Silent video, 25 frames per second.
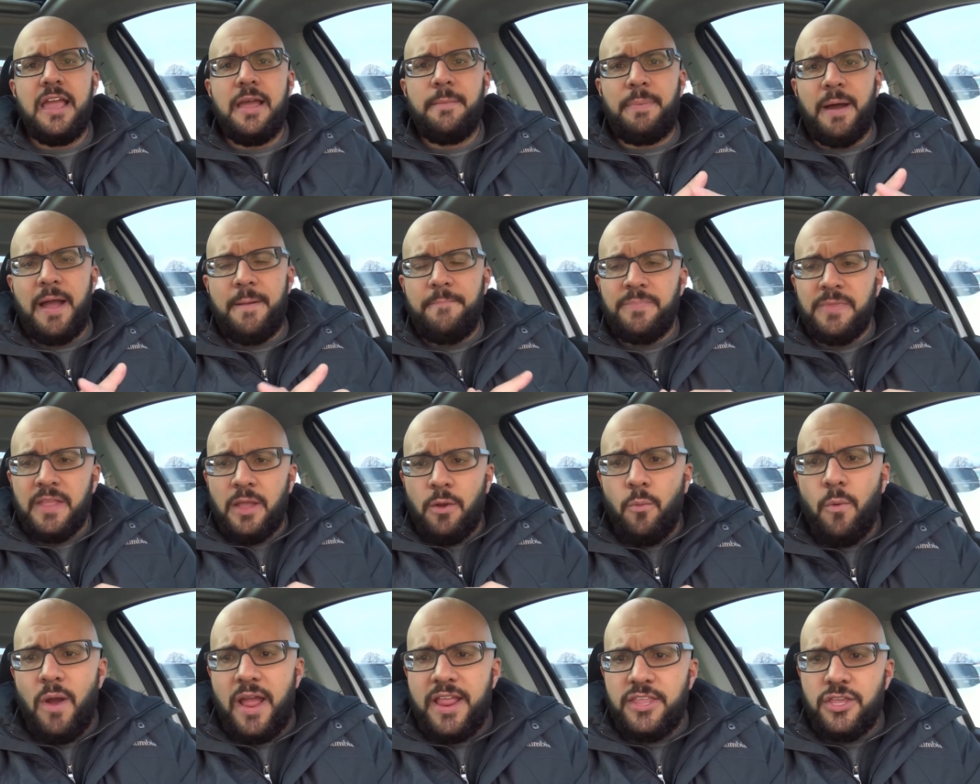But
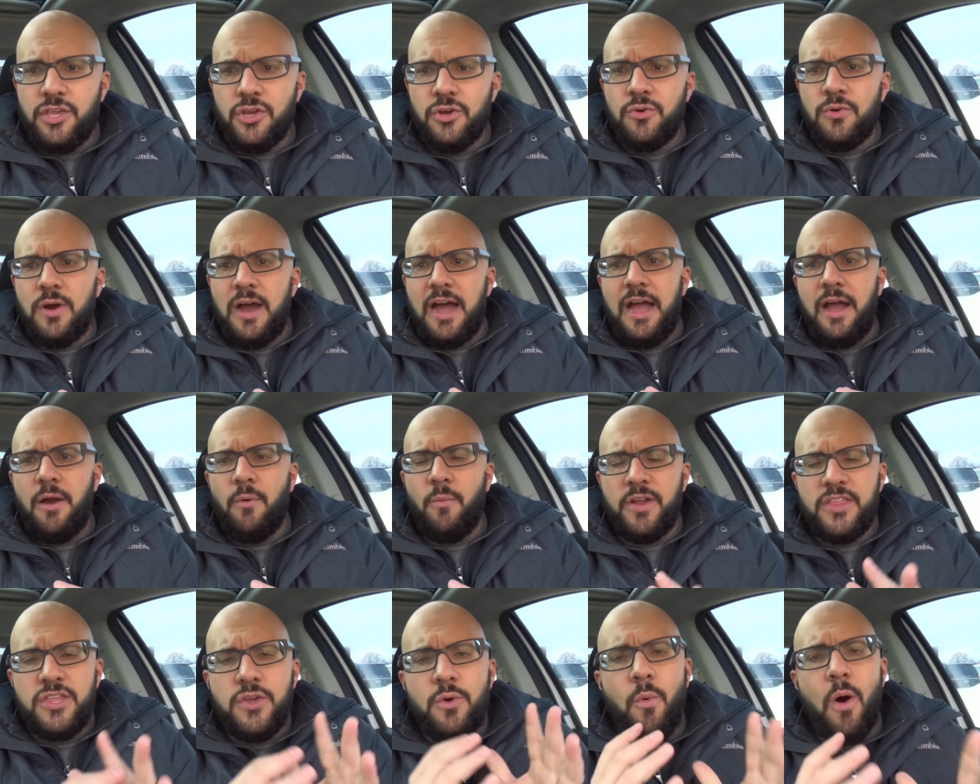when you
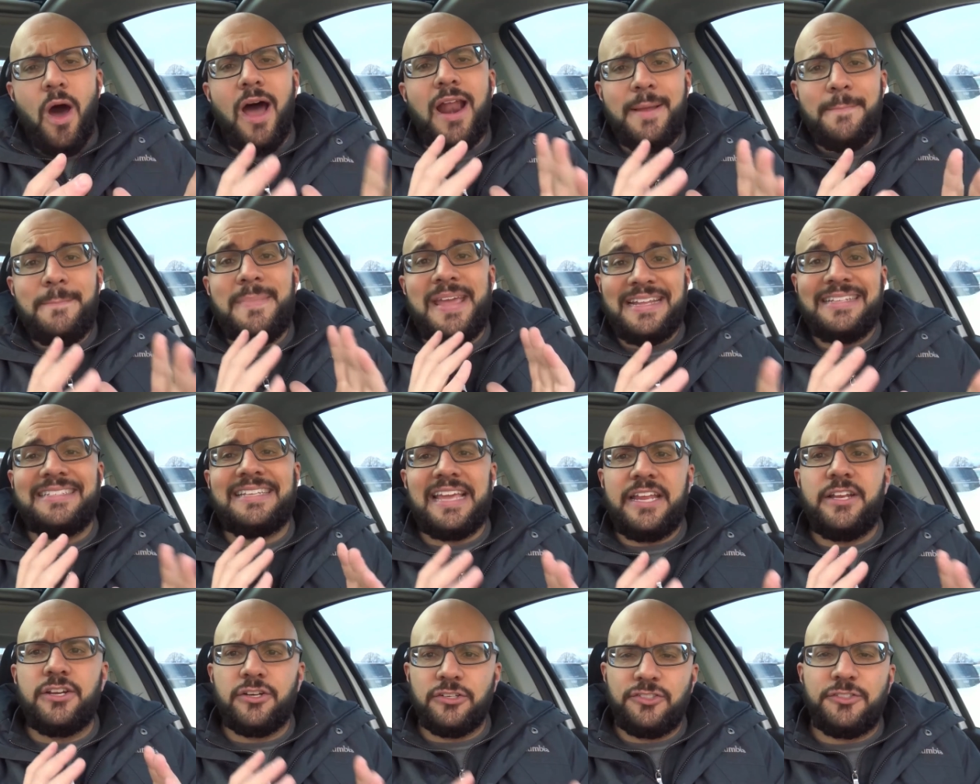want to
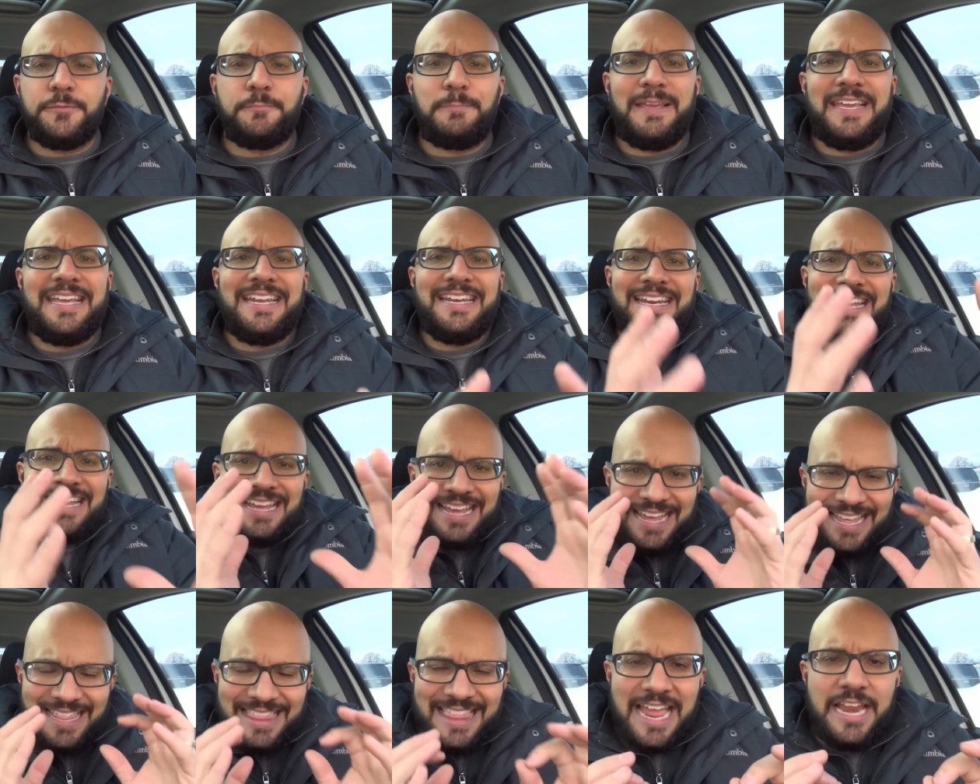maintain your speed,
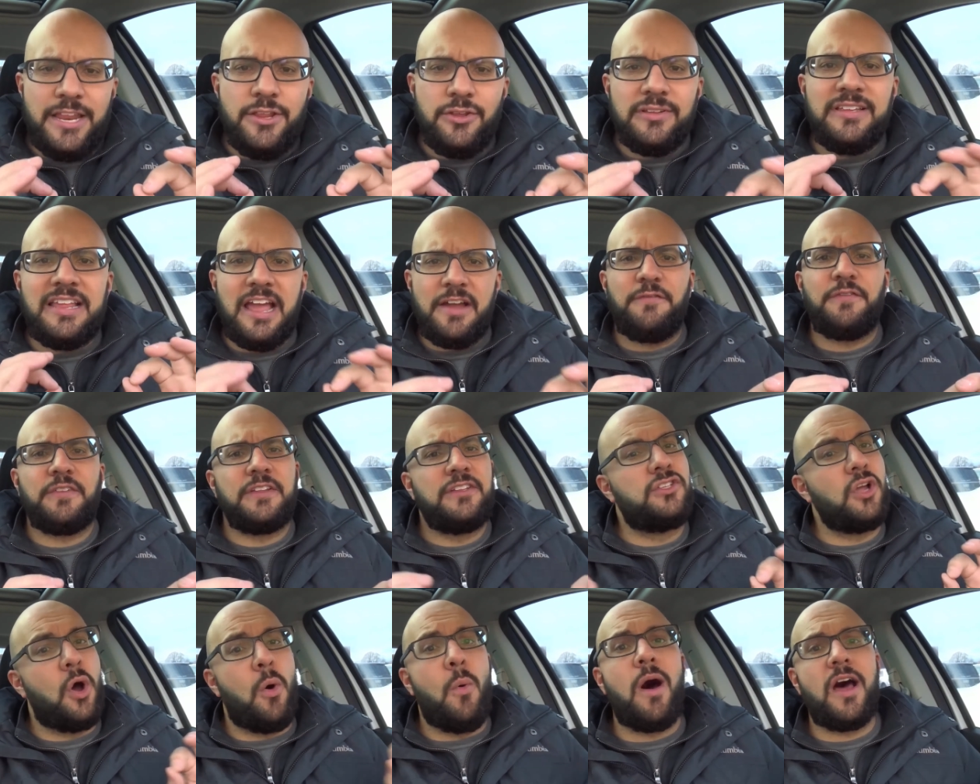then you
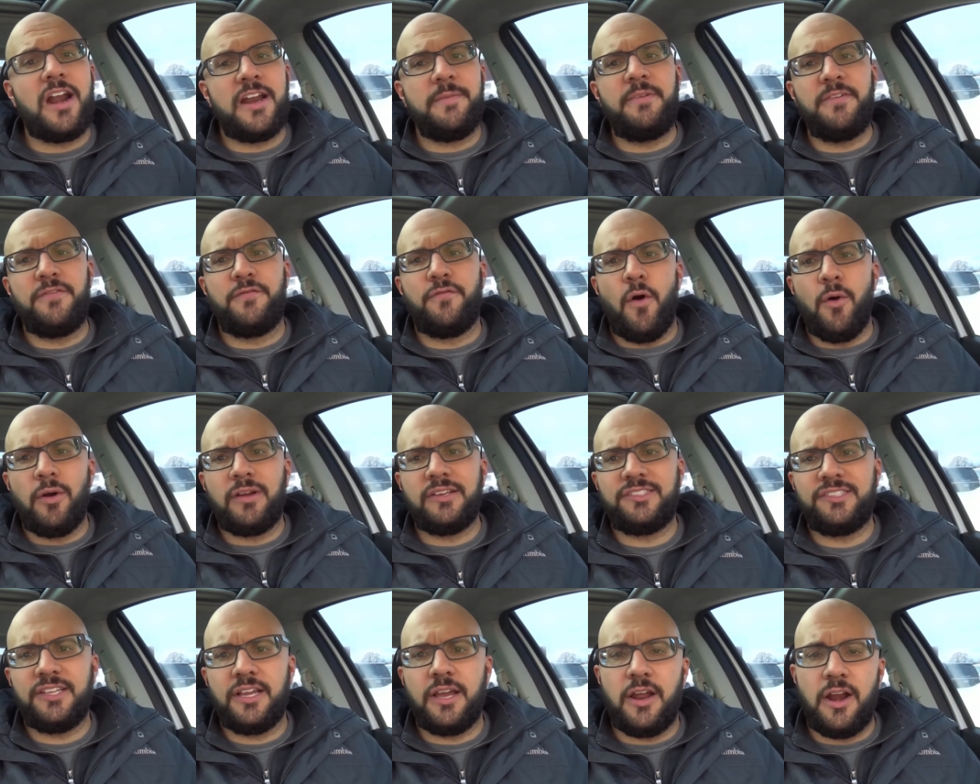definitely don't want to be
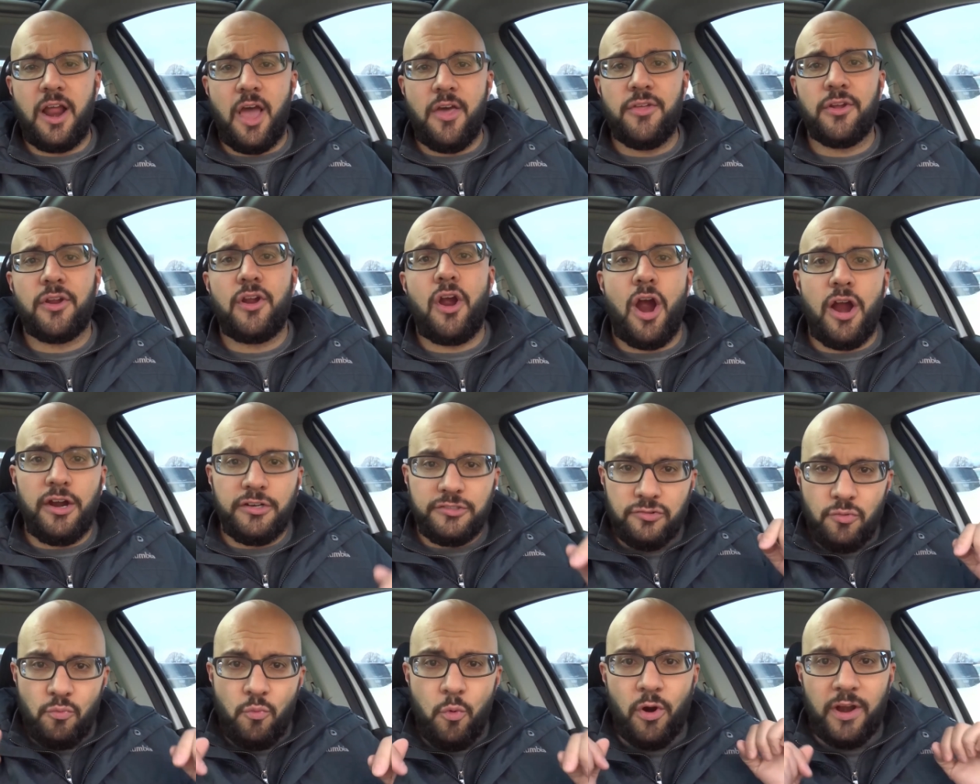focusing on other
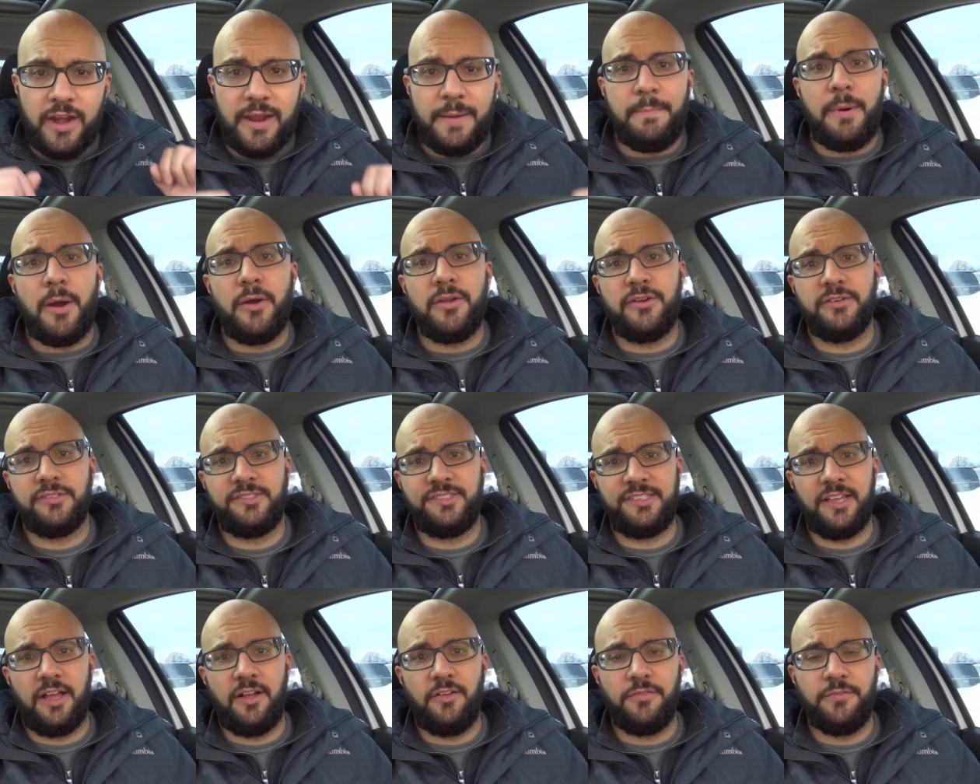cars. Worry about
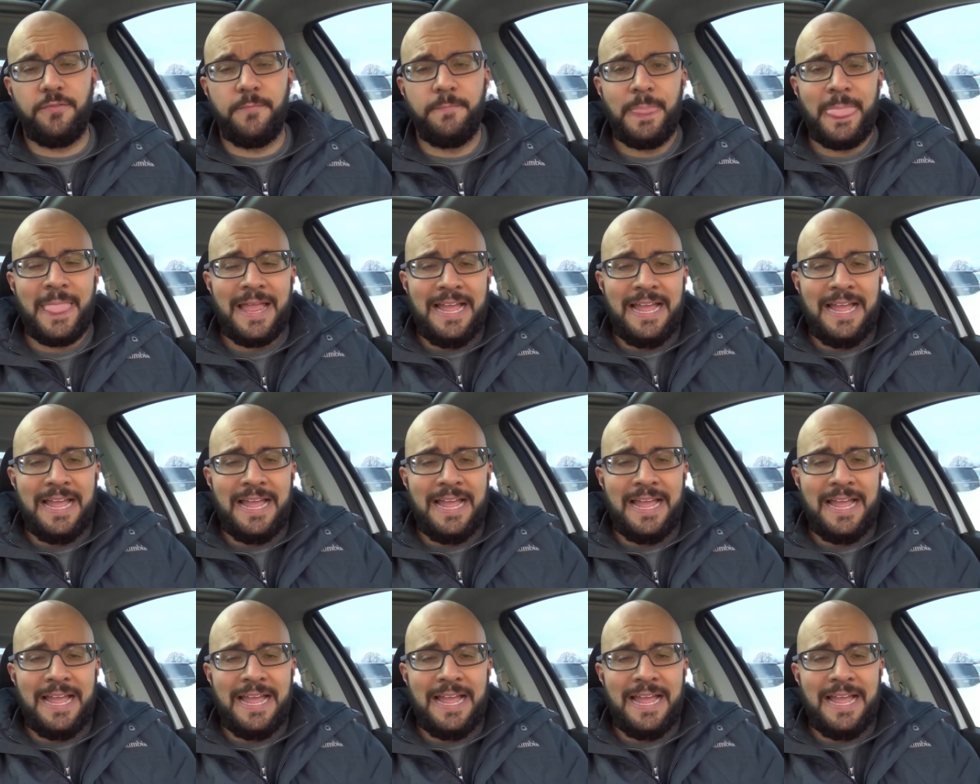yourself.